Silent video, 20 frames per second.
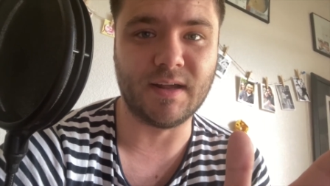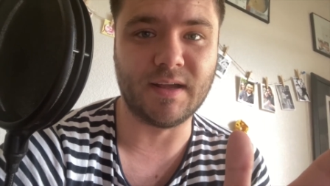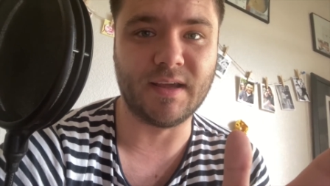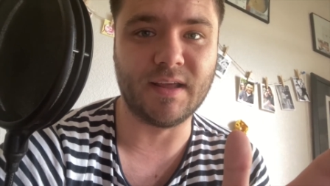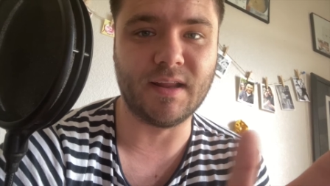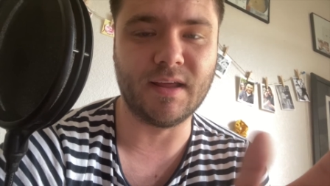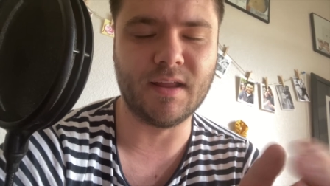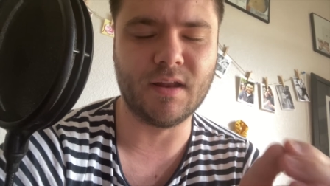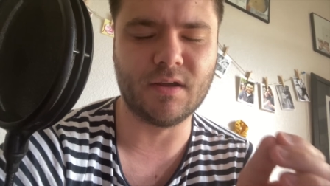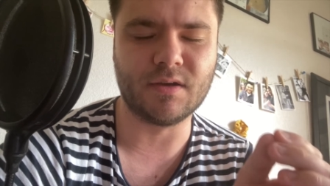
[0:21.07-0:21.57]
Like,
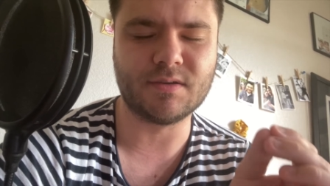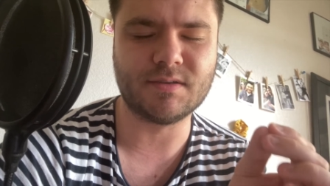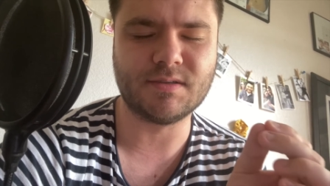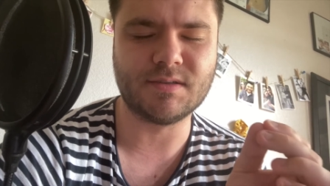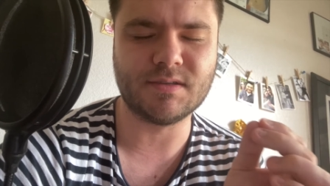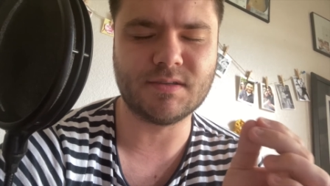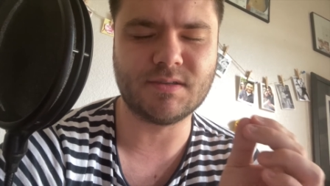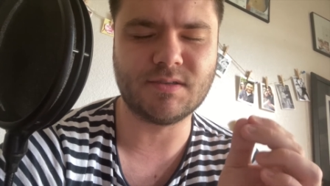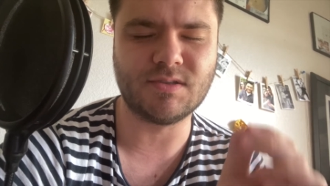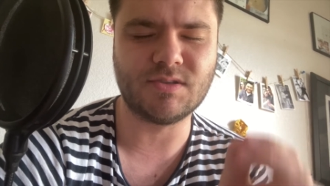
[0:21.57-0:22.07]
it
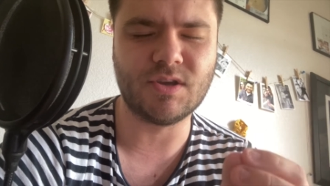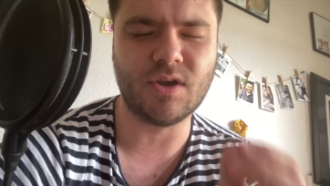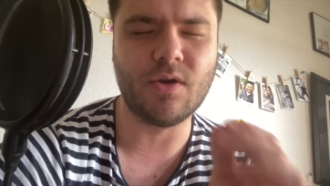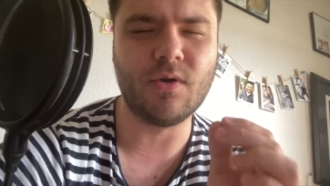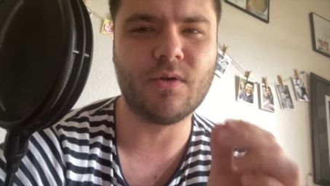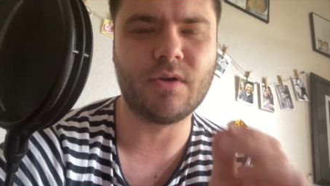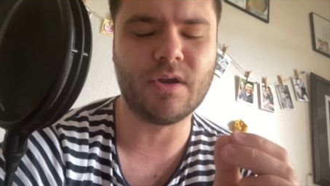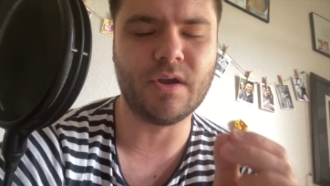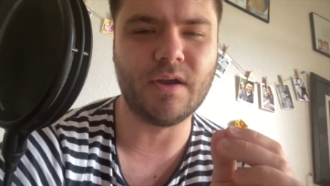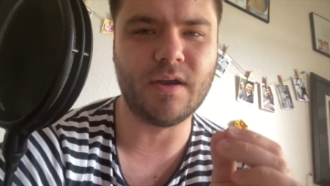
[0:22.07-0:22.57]
looks
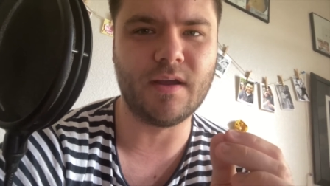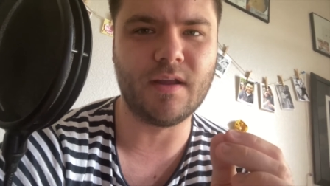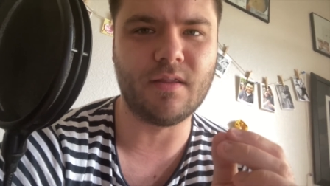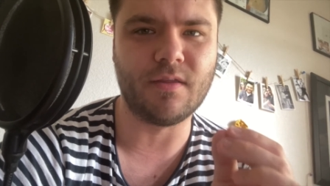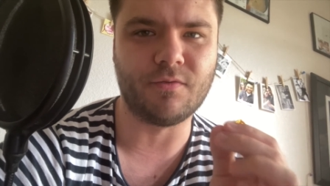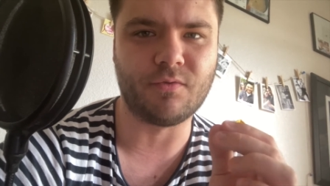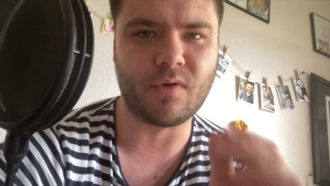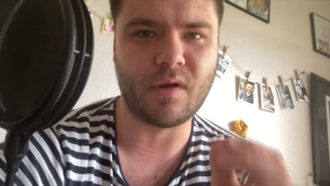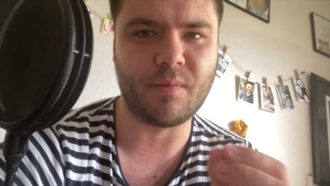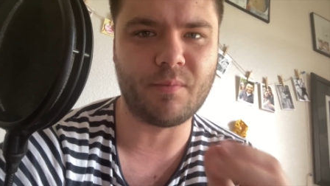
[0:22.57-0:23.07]
so good,
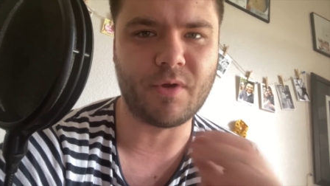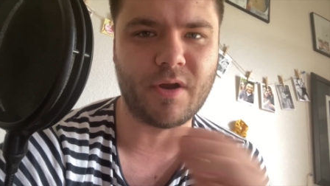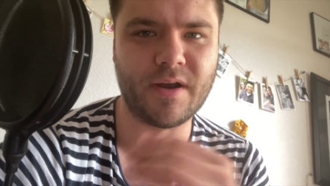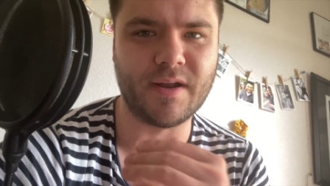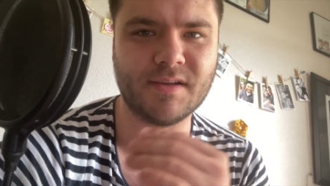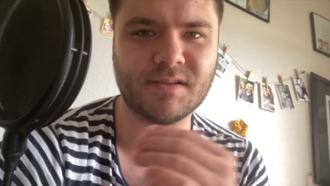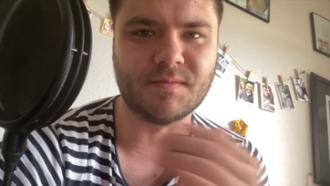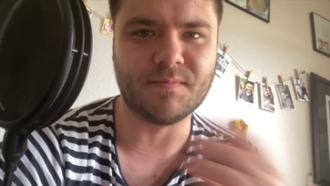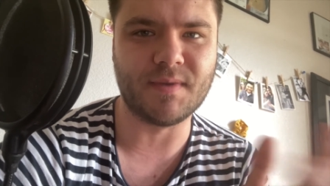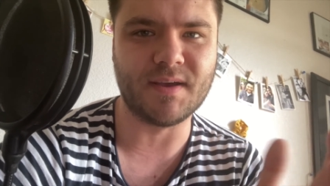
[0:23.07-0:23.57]
the frame
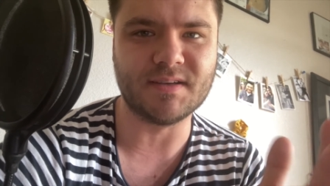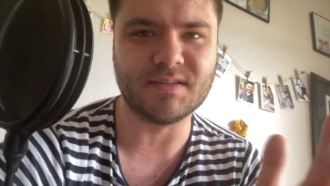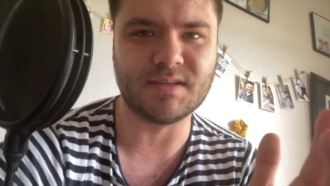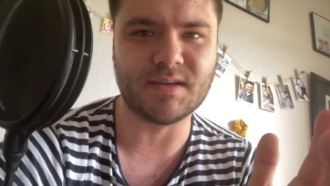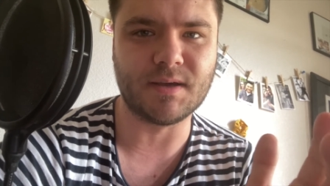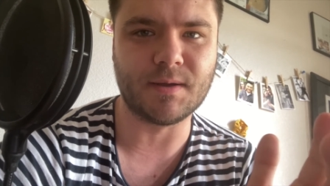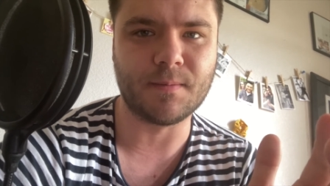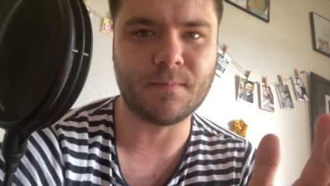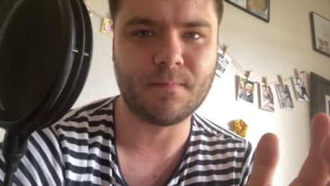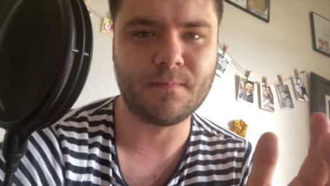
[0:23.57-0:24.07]
rate is
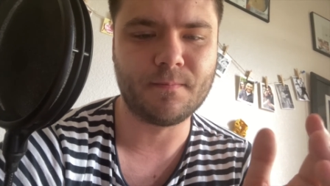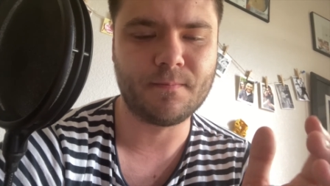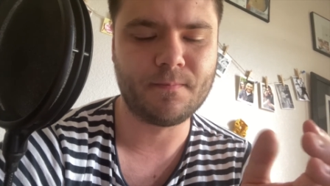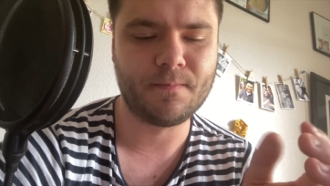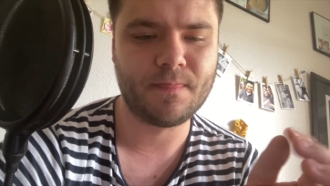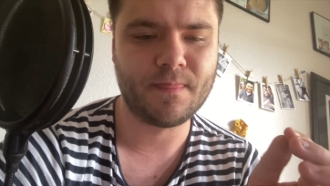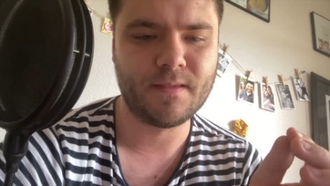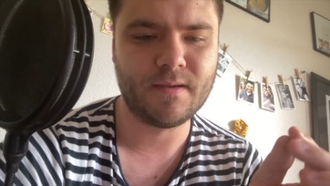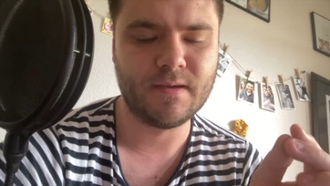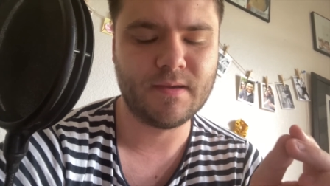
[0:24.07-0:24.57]
amazing.
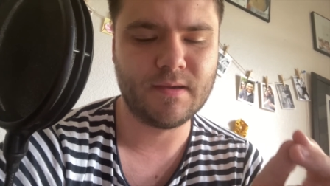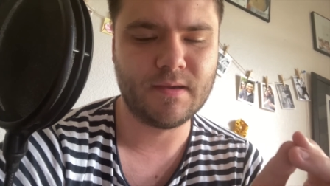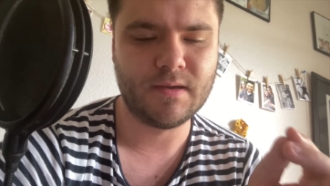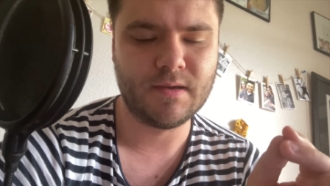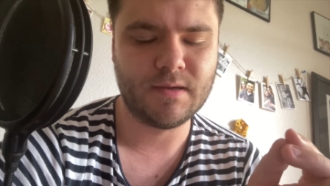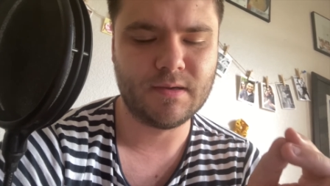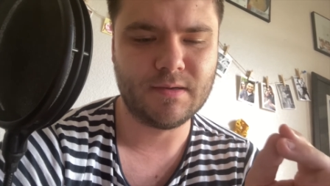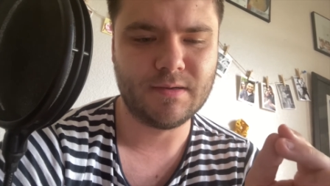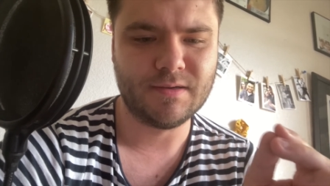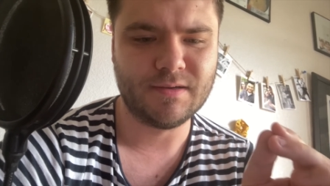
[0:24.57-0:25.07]

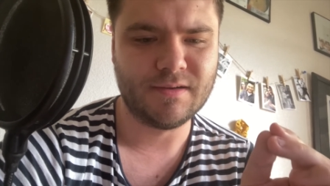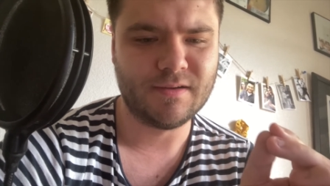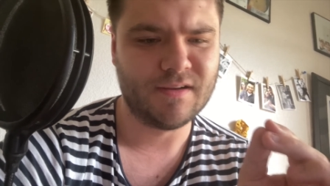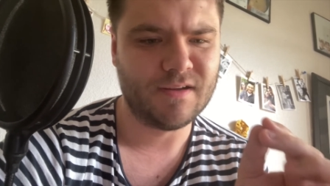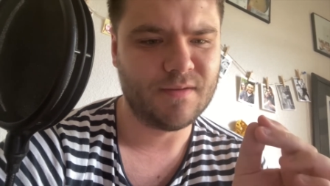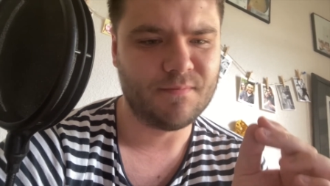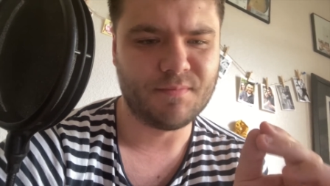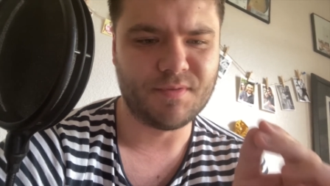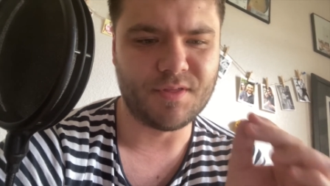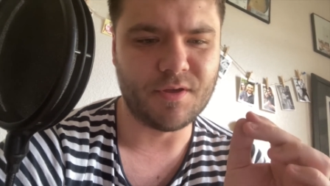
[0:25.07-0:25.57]

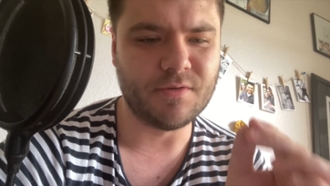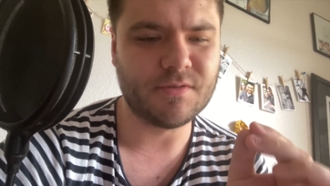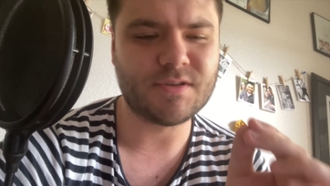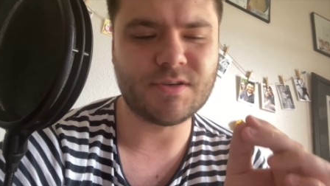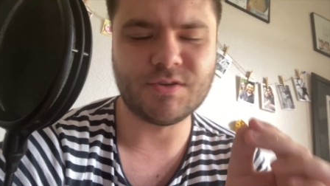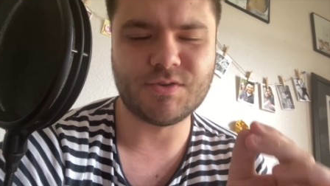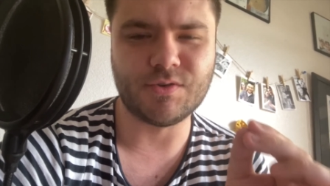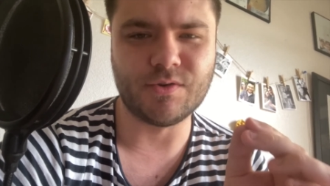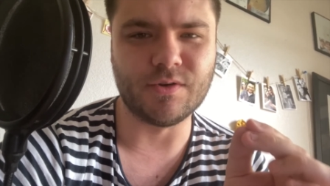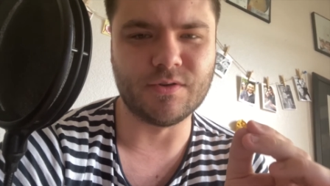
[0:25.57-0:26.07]
But those
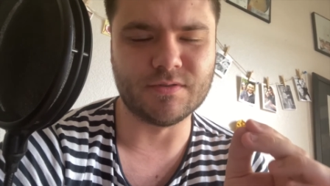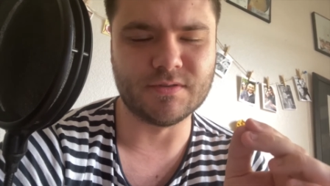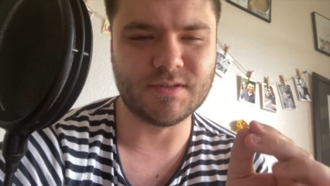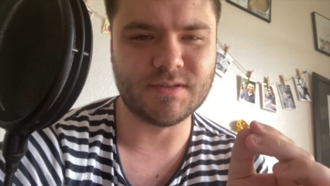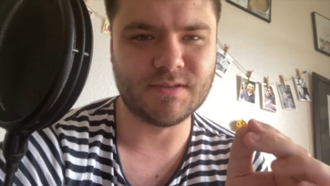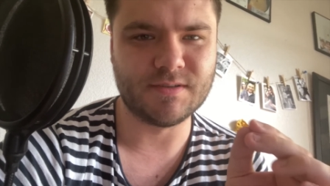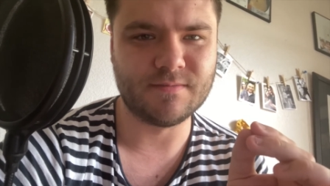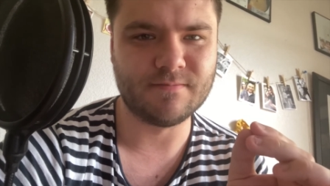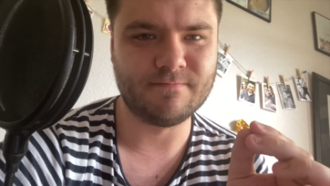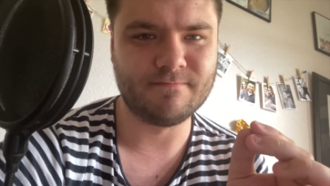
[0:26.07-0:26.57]

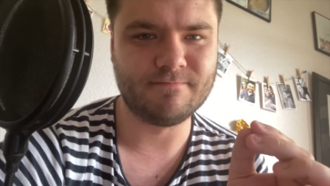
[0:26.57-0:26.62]
controls.